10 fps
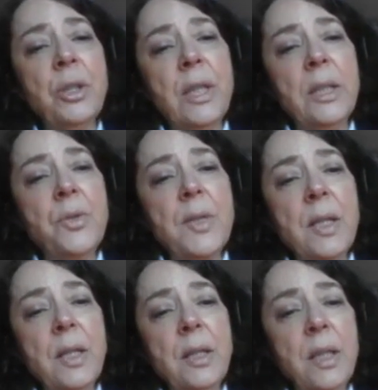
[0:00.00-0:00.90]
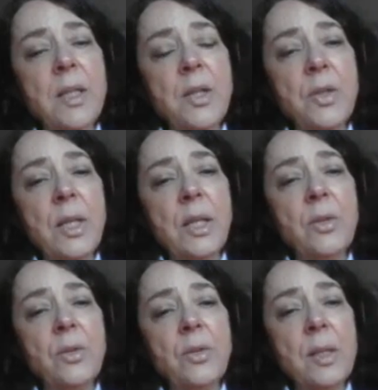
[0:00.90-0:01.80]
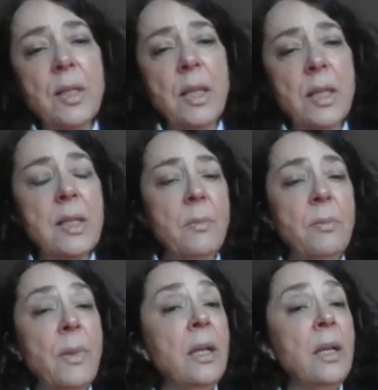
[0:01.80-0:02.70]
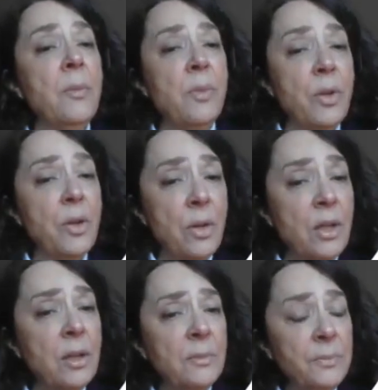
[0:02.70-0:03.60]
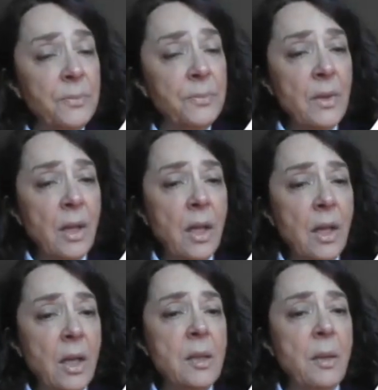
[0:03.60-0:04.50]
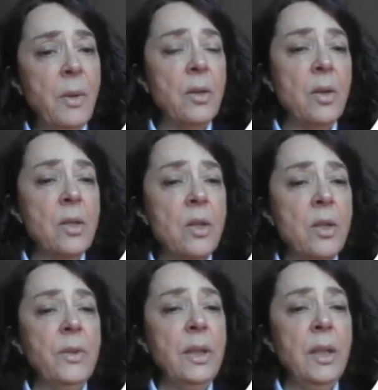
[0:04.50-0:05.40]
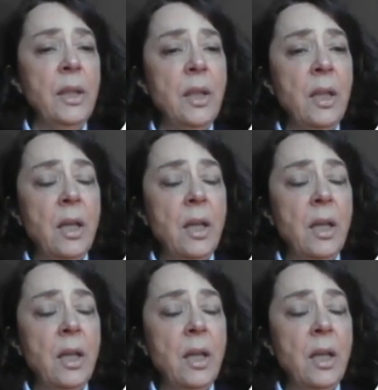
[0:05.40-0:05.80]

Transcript: that you see in histiocytosis is mainly bronchiolar. Is because of it's